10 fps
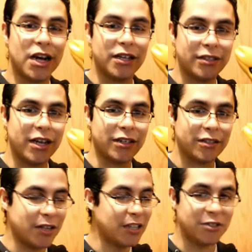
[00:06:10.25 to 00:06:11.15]

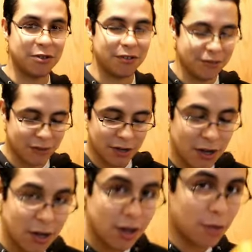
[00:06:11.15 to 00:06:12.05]
contact tester.
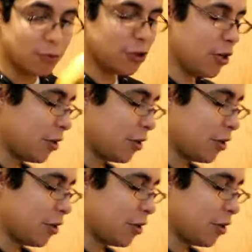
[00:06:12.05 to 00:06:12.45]
I'll show